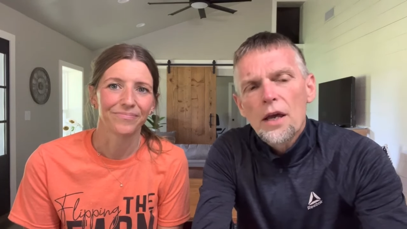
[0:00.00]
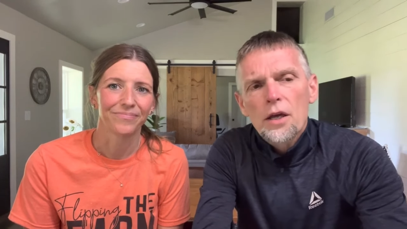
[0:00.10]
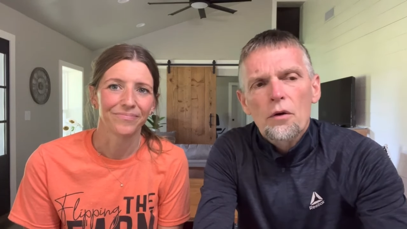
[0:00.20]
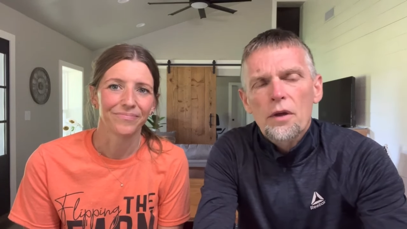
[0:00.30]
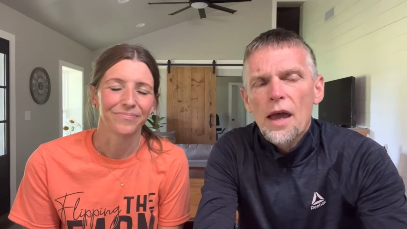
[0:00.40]

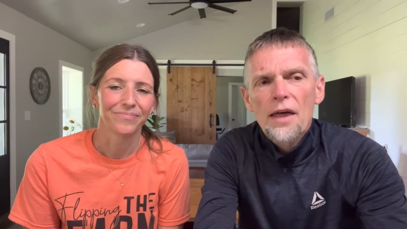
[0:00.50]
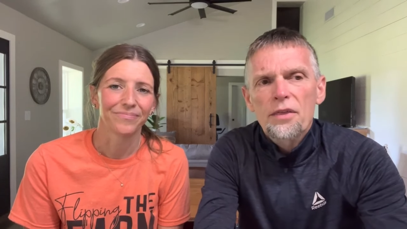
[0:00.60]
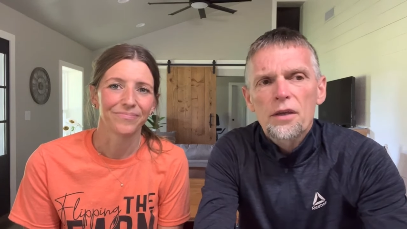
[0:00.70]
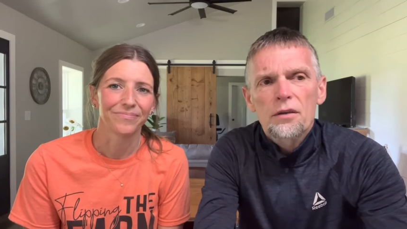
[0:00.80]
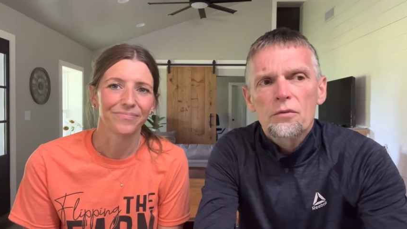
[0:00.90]
Speaker 1: you know,
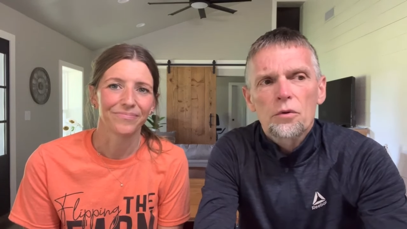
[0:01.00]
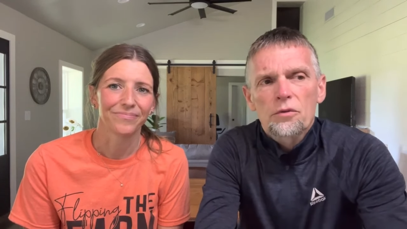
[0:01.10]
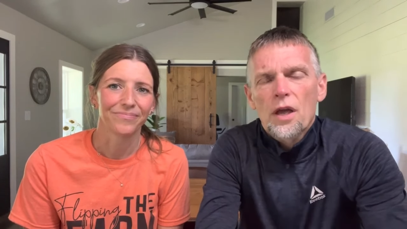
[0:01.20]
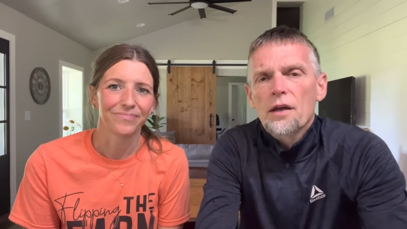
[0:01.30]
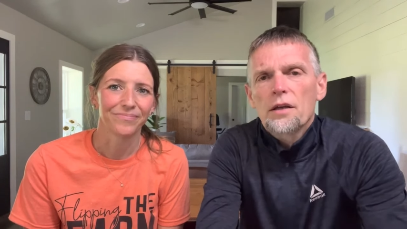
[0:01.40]
Kathy will
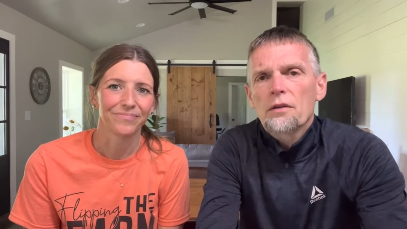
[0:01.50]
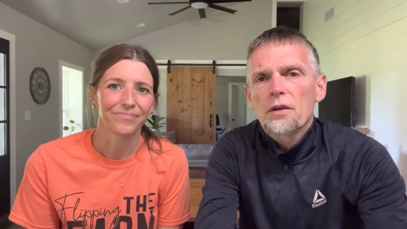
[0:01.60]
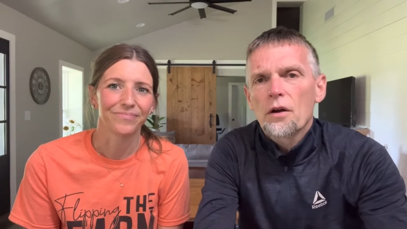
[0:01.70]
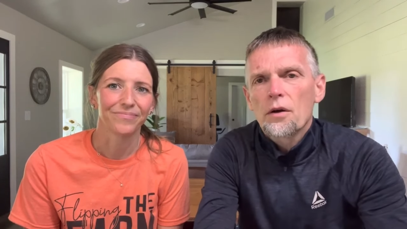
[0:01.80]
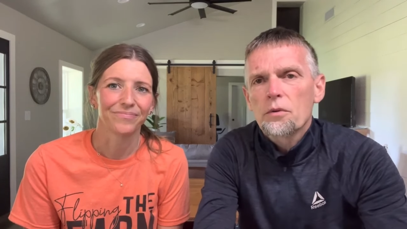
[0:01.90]
tell you,
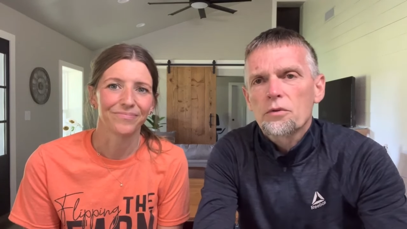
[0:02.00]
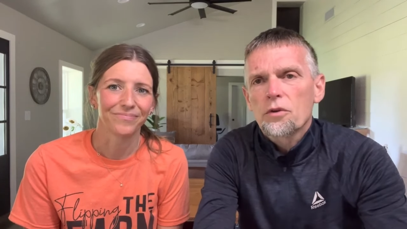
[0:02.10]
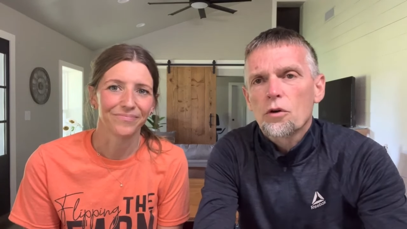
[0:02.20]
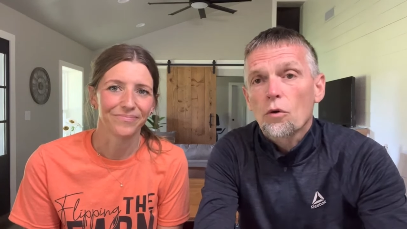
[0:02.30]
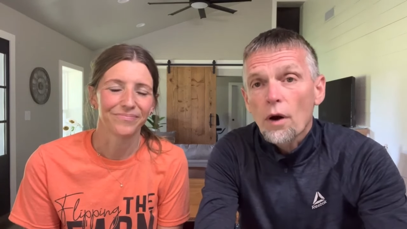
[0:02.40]
you know, it was
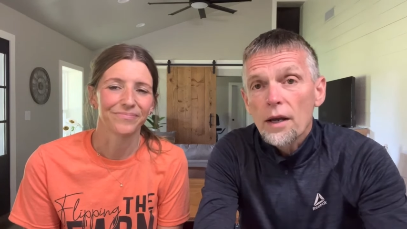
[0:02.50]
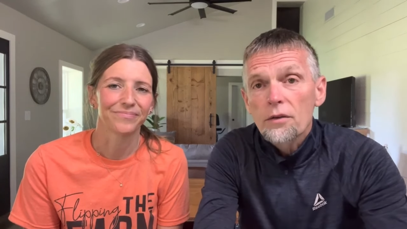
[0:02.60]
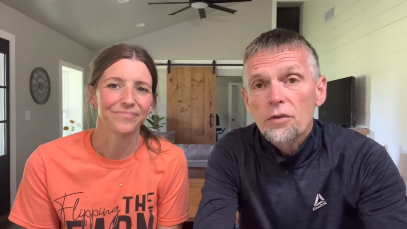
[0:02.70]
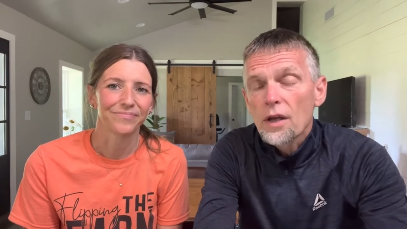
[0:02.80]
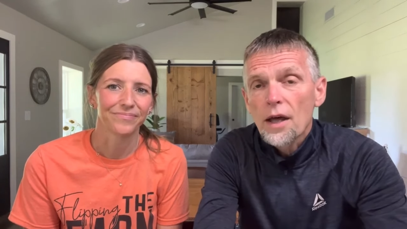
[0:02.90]

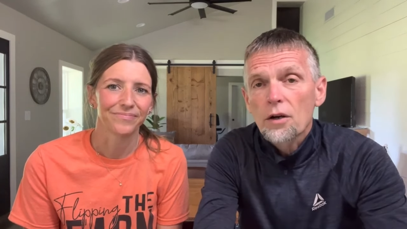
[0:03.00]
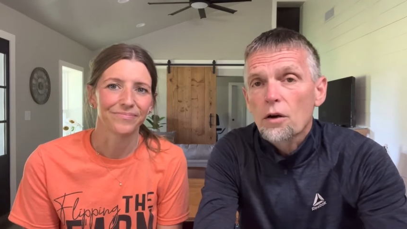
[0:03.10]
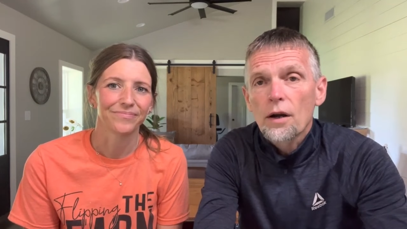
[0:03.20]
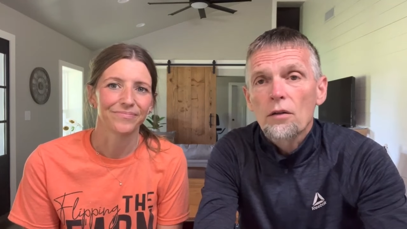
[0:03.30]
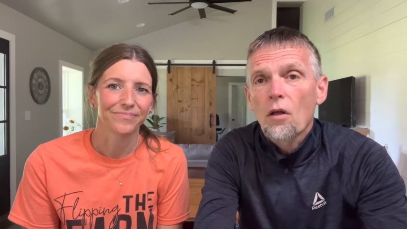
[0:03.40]
great. She had a
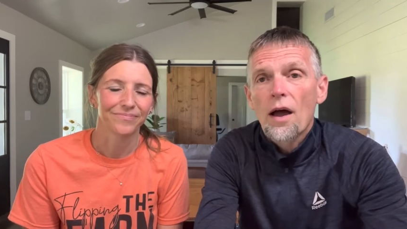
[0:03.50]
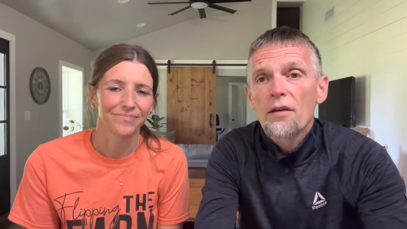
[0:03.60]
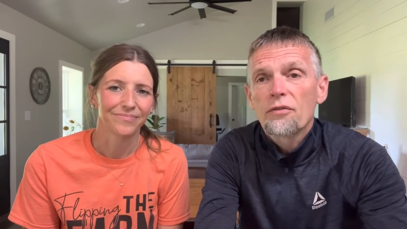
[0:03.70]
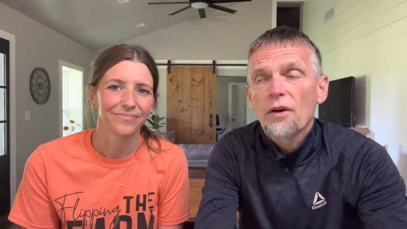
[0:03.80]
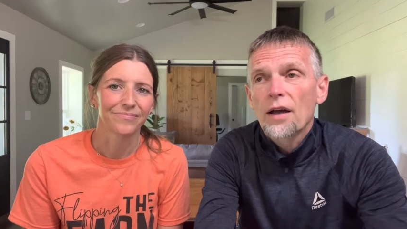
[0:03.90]
great
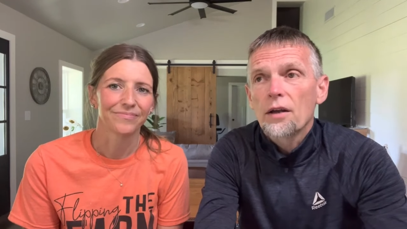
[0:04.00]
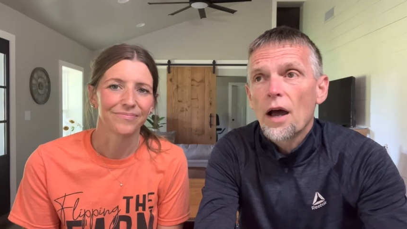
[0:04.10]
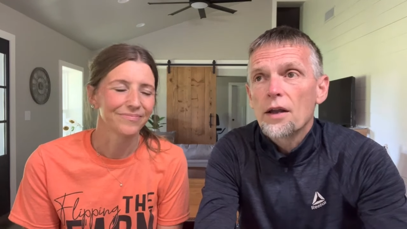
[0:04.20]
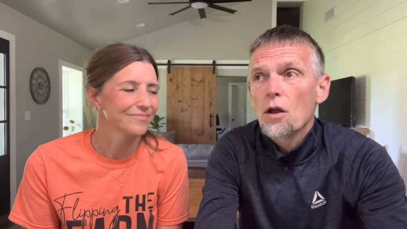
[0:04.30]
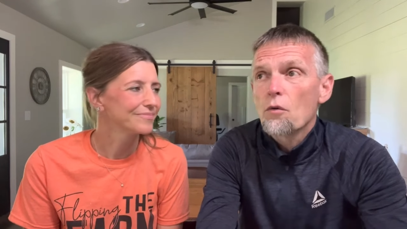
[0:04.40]
life. I
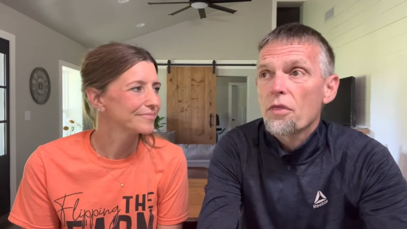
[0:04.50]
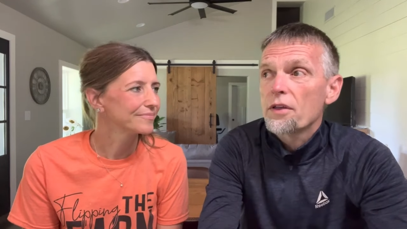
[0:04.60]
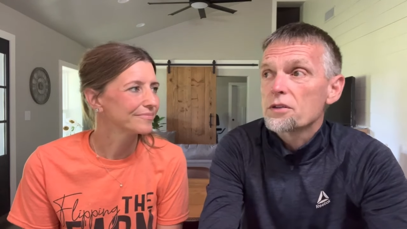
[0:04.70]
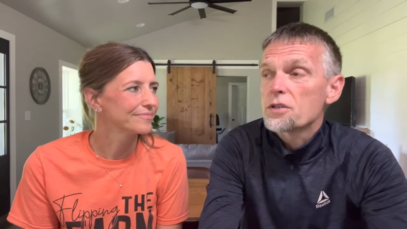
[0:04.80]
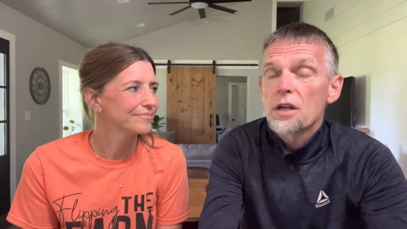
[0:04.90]
I don't
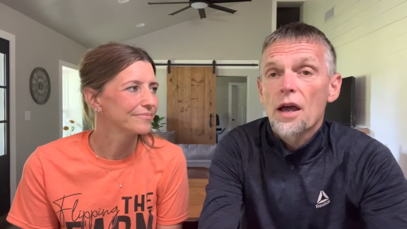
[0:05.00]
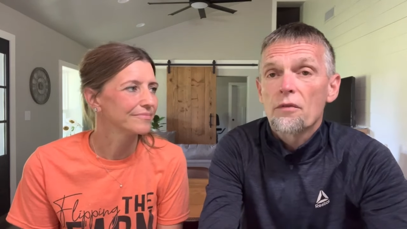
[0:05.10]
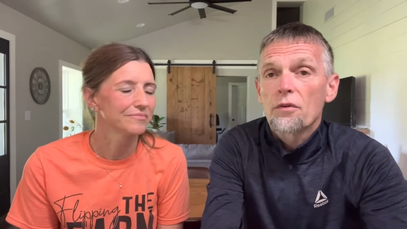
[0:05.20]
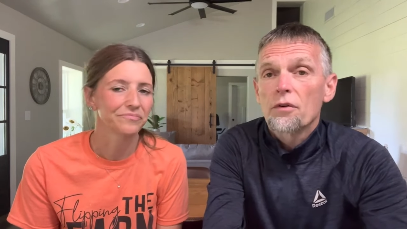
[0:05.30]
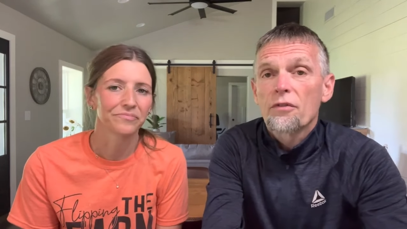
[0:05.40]
think she
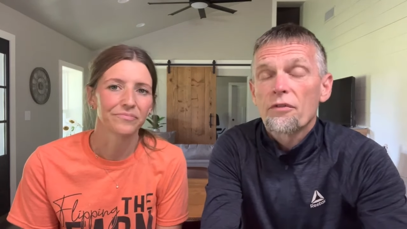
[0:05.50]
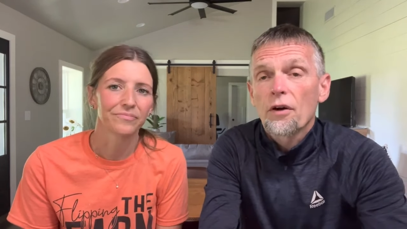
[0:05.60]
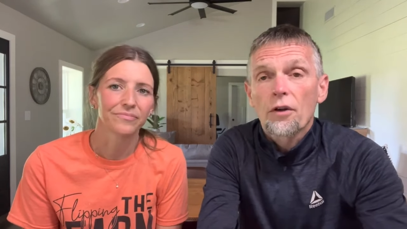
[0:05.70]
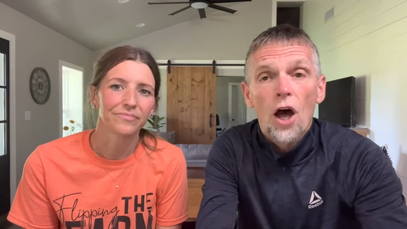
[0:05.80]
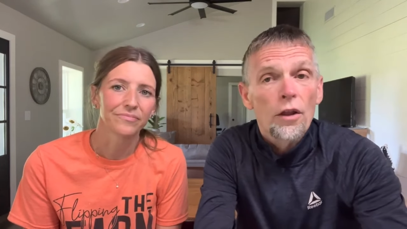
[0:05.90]
ever
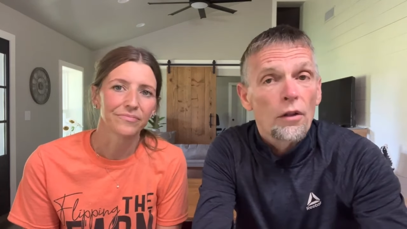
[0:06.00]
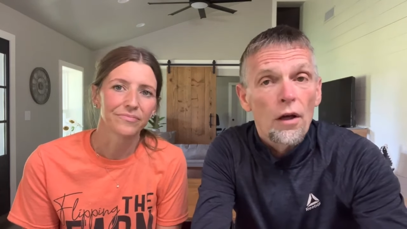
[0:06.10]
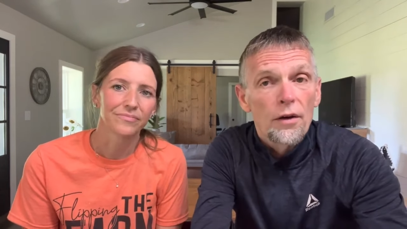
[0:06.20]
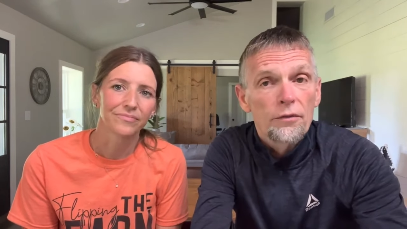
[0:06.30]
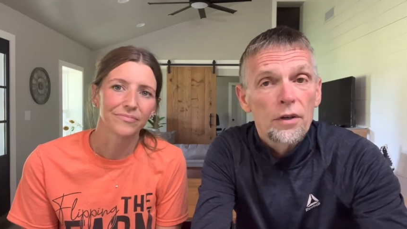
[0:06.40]
felt
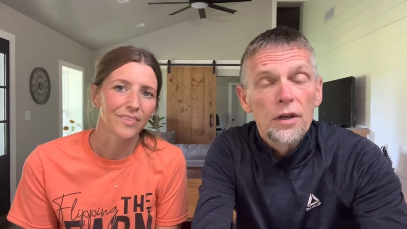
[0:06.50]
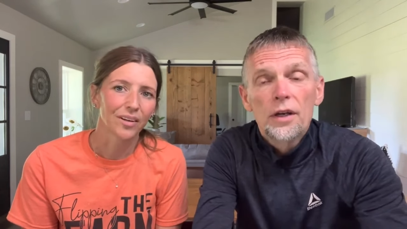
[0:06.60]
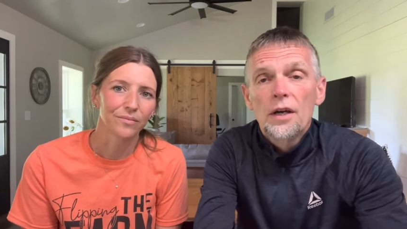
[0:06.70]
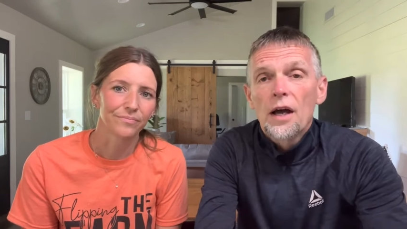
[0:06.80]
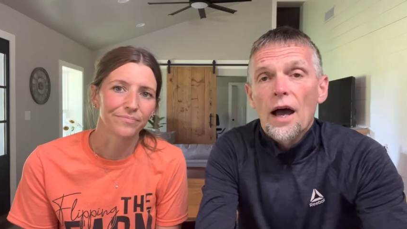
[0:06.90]
unloved. Mm.
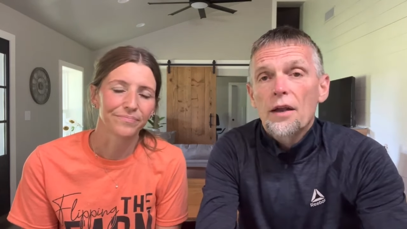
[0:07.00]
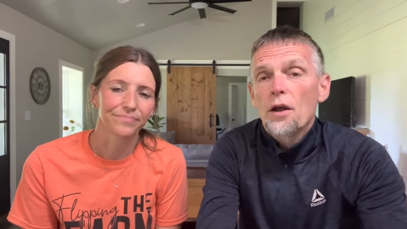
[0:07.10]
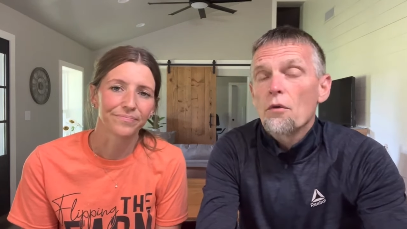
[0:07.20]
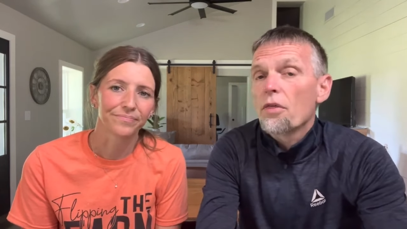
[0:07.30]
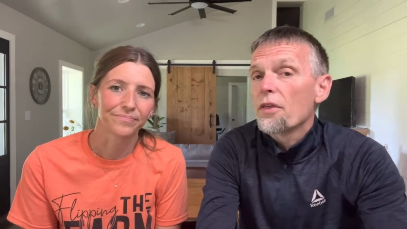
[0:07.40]
I
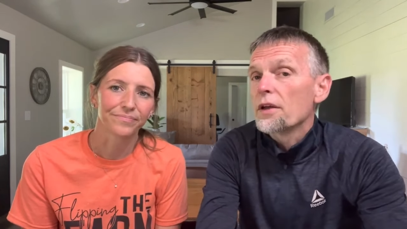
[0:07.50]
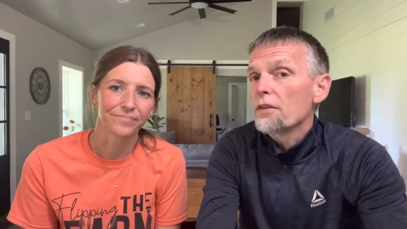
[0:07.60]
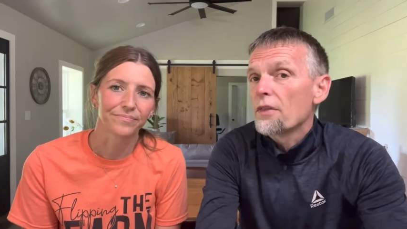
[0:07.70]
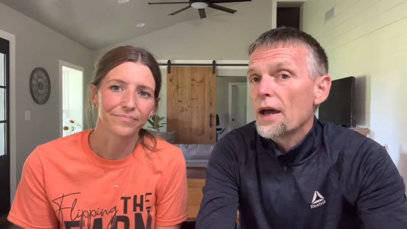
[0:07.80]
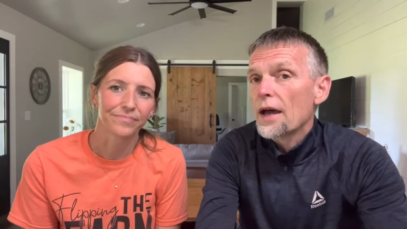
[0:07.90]
don't
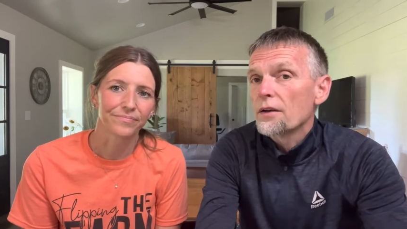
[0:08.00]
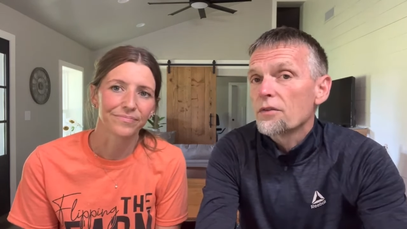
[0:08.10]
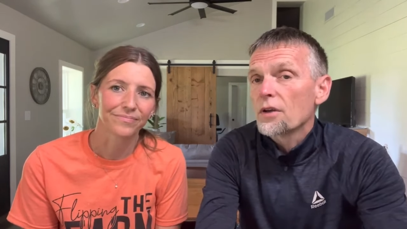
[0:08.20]
think that,